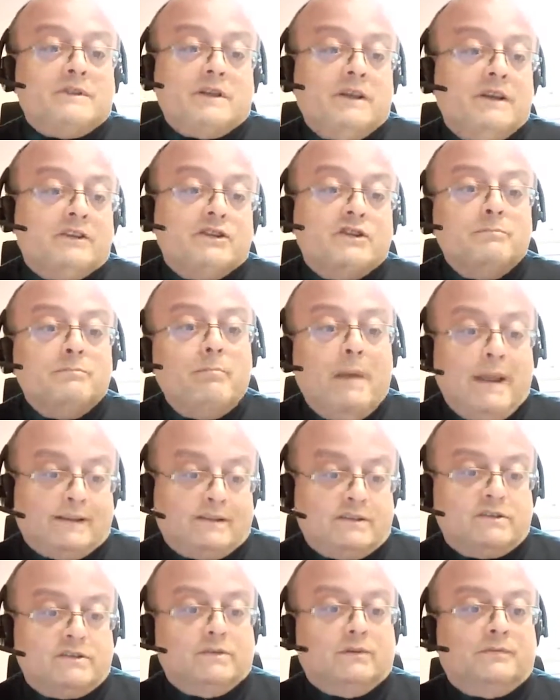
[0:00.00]
it's
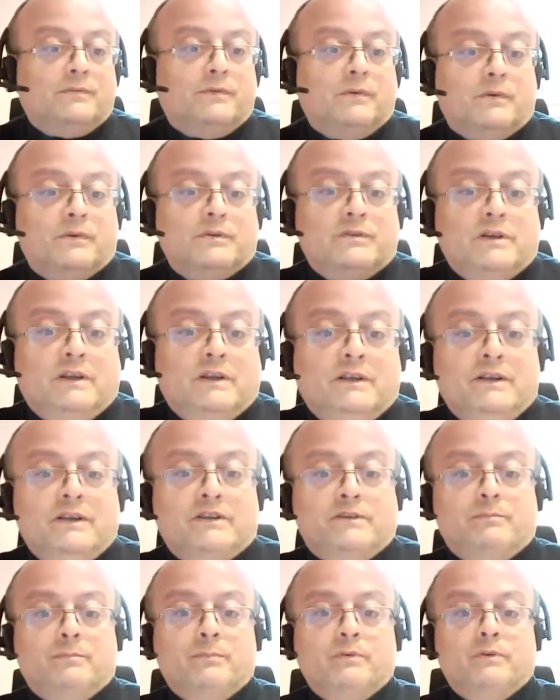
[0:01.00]
Betts, of course, and
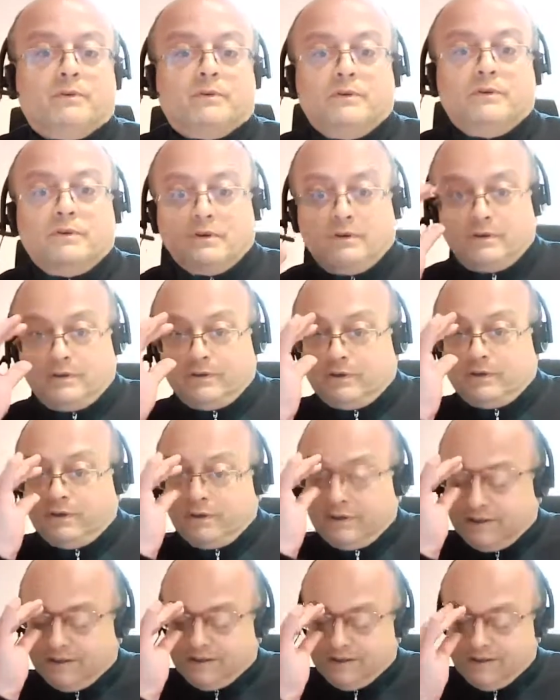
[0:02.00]
his book
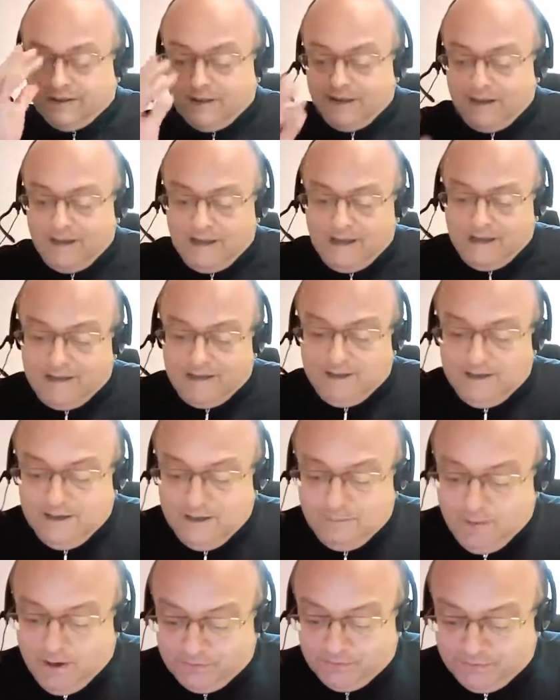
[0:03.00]

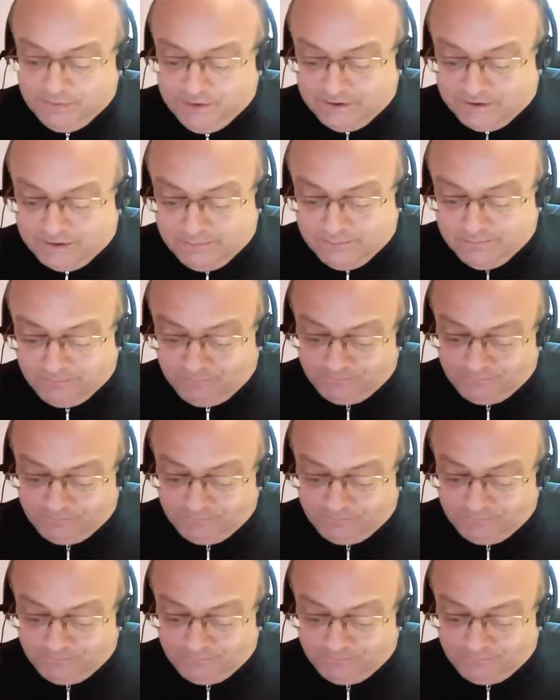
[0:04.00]
about this.